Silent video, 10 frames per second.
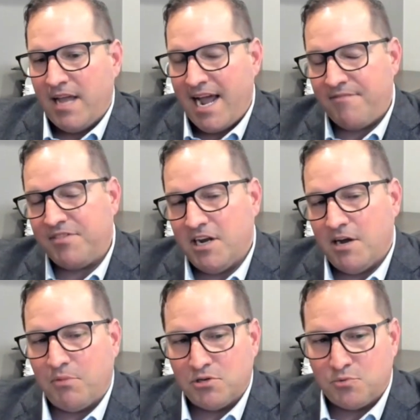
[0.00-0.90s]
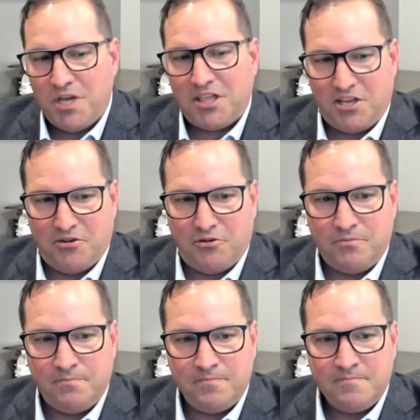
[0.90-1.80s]
have the numbers with you,
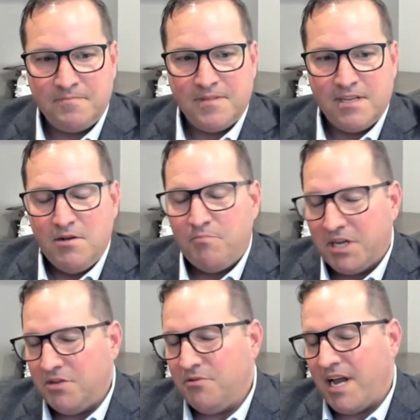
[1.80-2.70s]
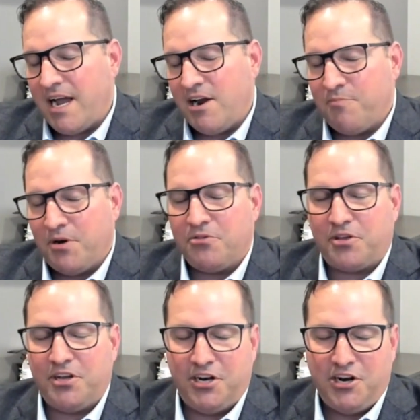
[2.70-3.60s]
but you and I are both
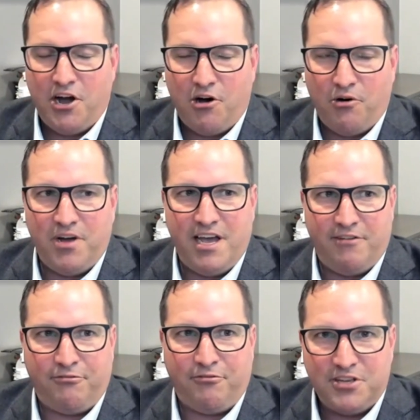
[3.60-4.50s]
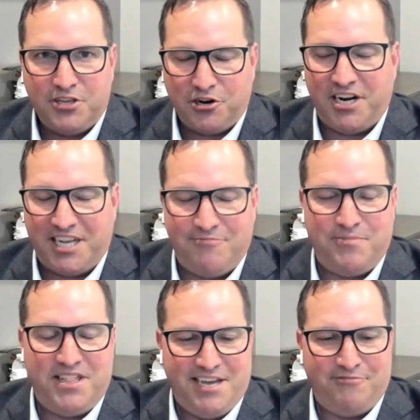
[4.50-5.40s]
going to know if you're going to give
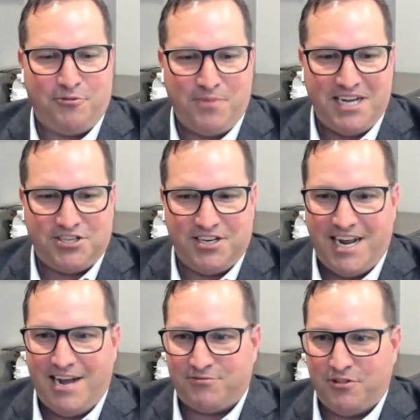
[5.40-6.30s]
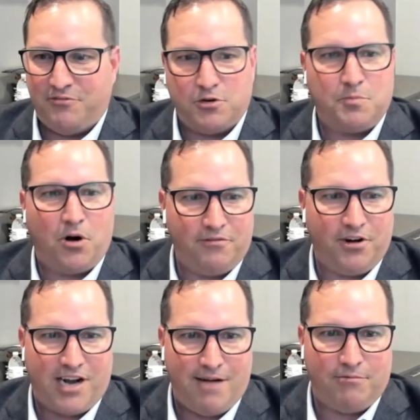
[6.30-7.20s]
me the information after the first part of
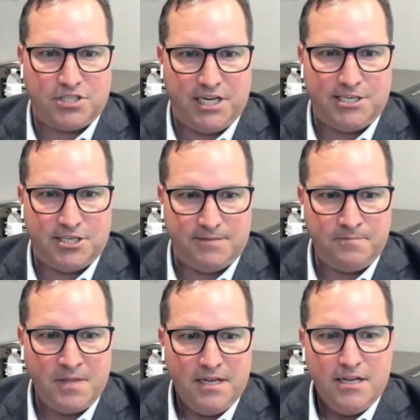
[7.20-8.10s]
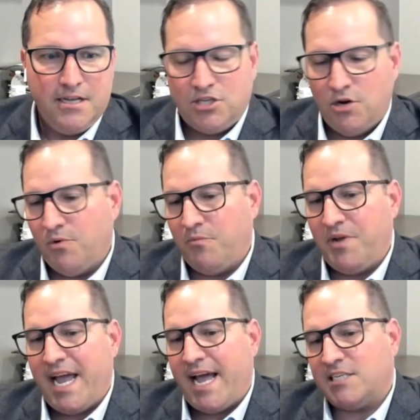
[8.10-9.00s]
our conversation. So when
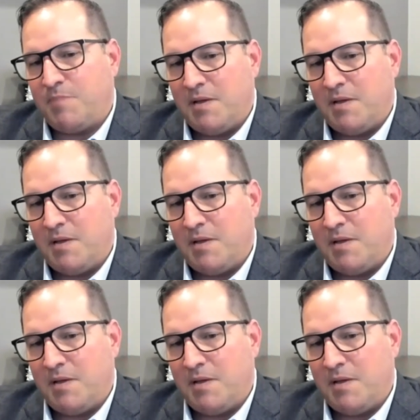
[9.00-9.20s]
we ask